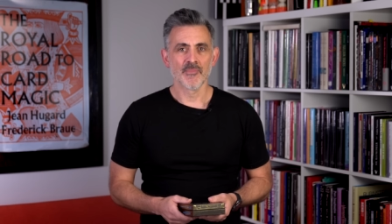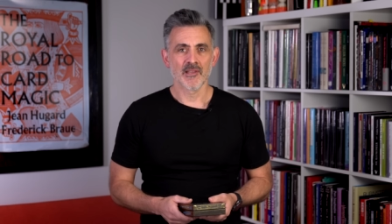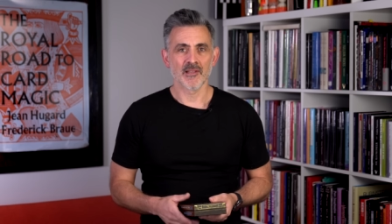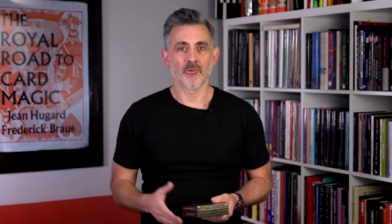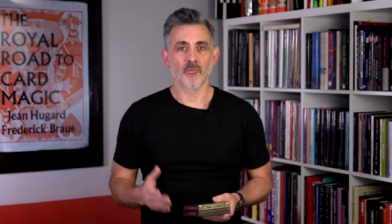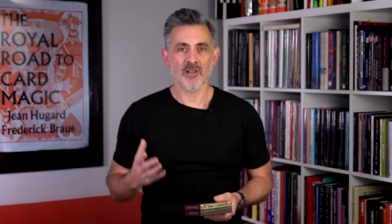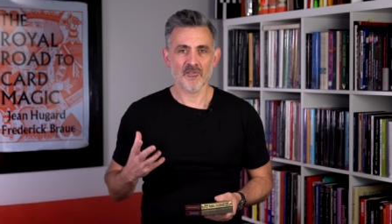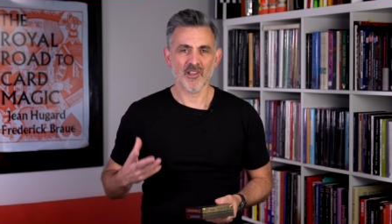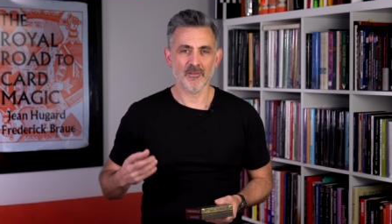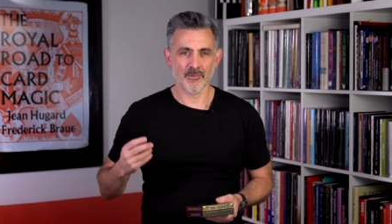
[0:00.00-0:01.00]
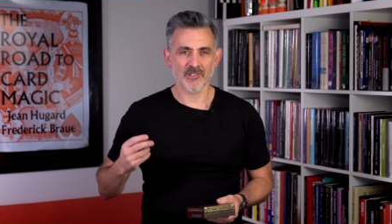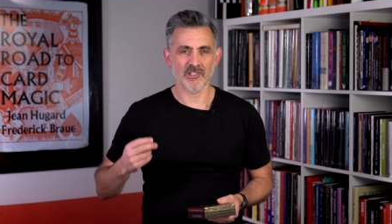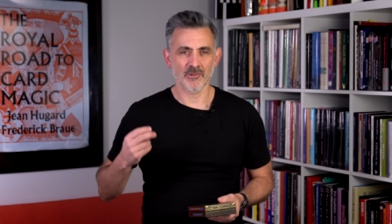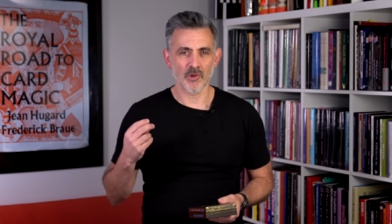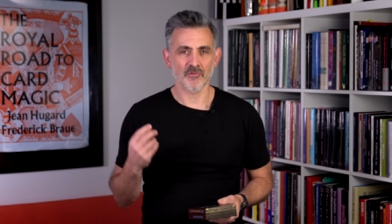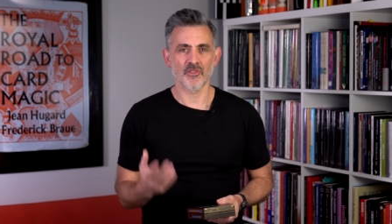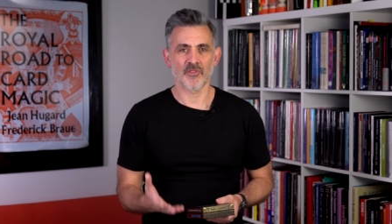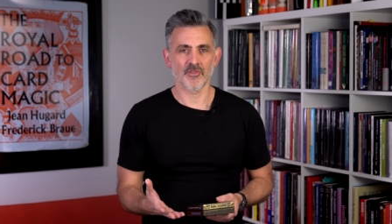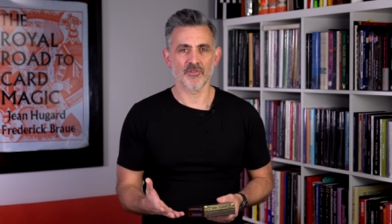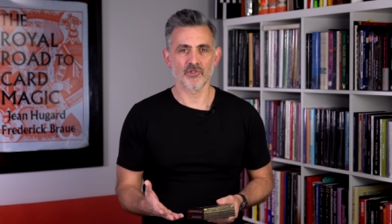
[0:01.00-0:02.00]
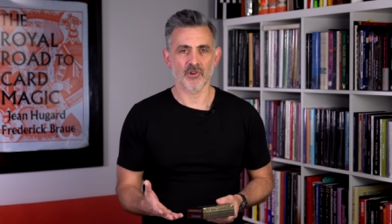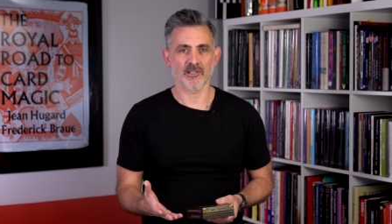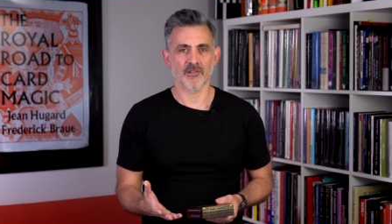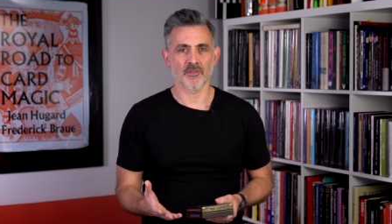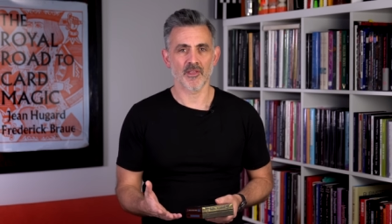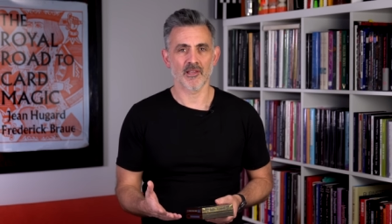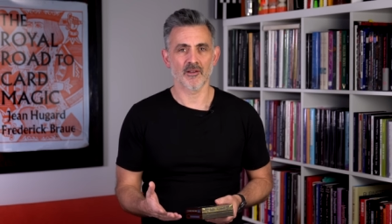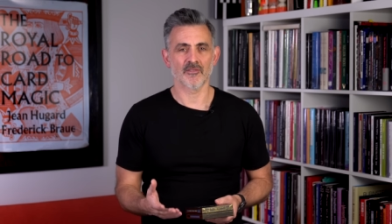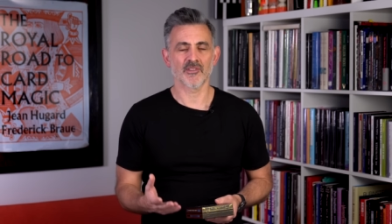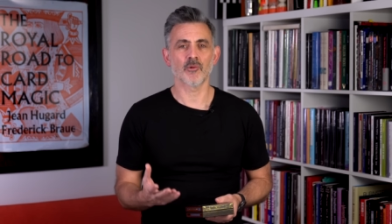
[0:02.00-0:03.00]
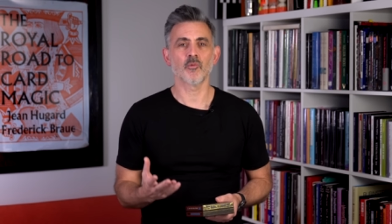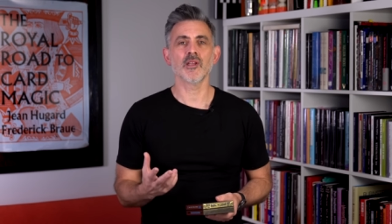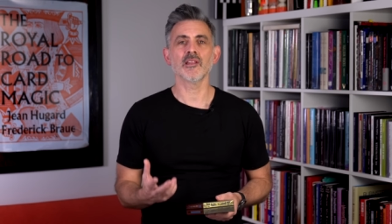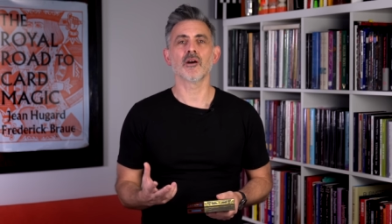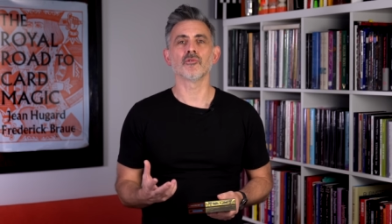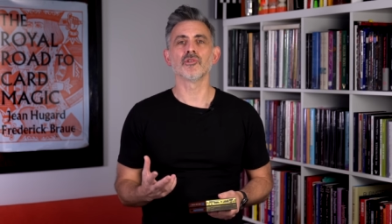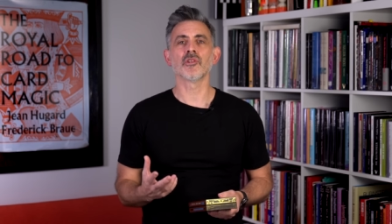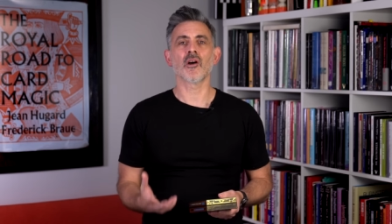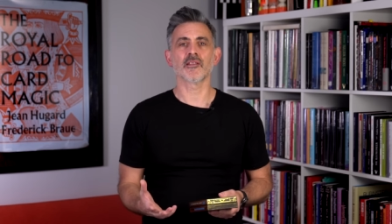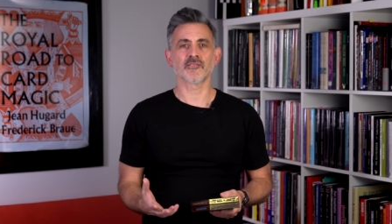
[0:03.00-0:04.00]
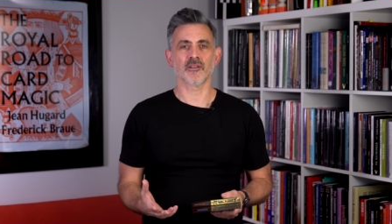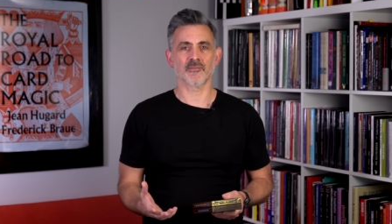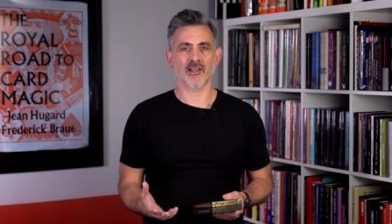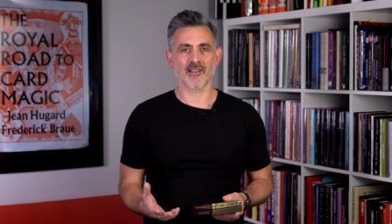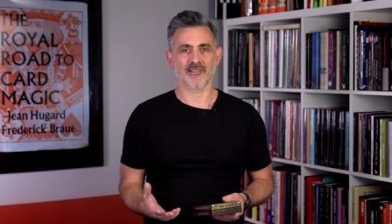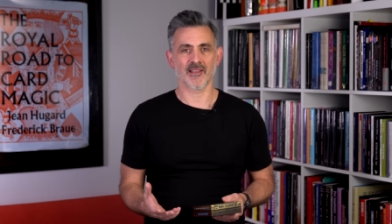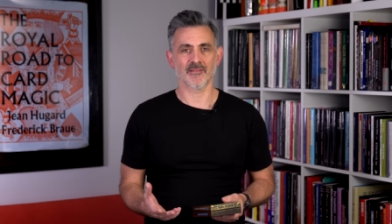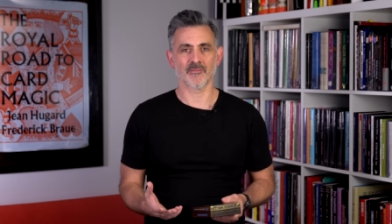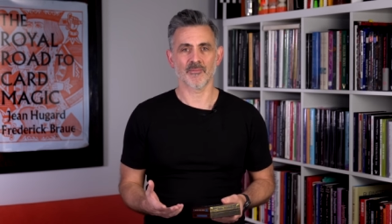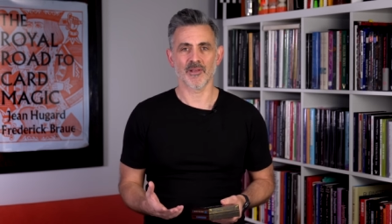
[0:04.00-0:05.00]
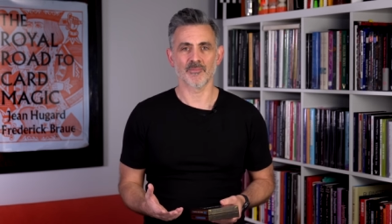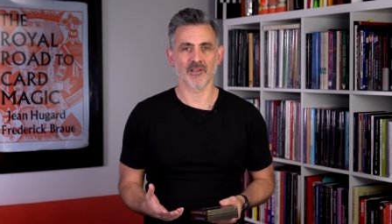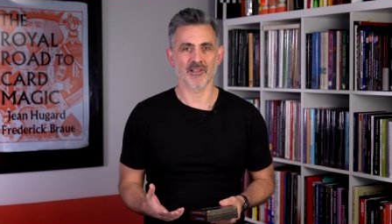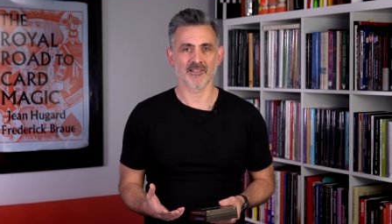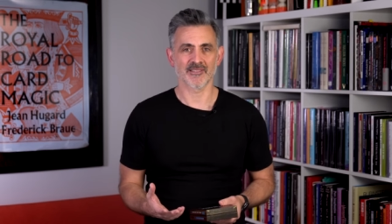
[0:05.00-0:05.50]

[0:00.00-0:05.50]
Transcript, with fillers: you know, when you think of a magician, what trick do you think of? Now, we know nine times out of 10, people are going to